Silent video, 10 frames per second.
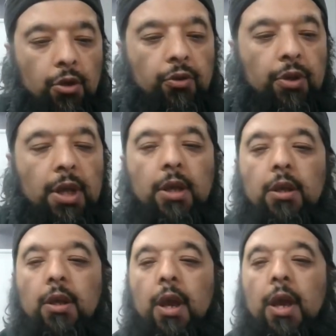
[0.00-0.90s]
you see,
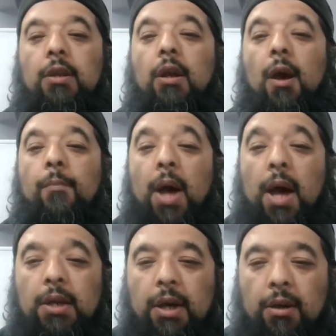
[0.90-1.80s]
in
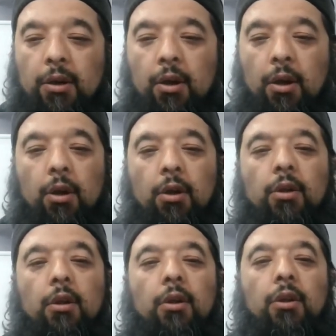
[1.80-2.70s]
Kabbalah,
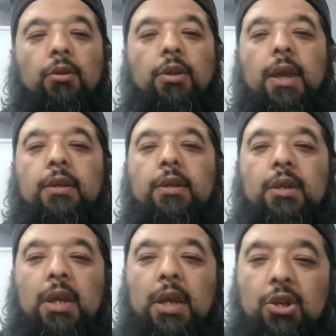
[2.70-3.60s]
they
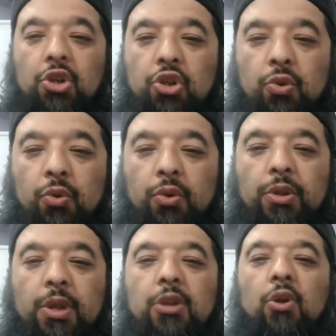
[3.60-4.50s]
teach you
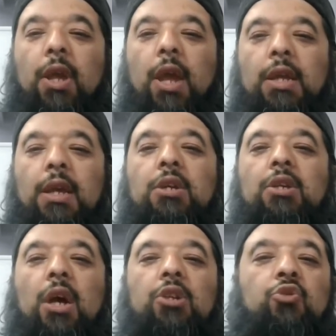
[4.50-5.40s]
that you're getting in
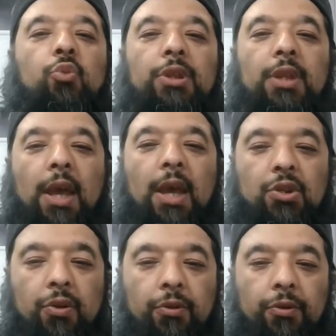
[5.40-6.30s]
touch with the
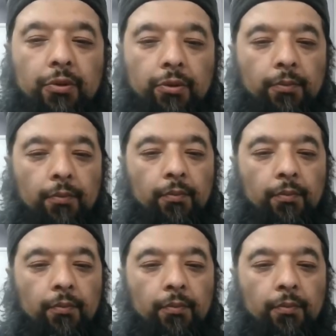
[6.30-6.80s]
angels.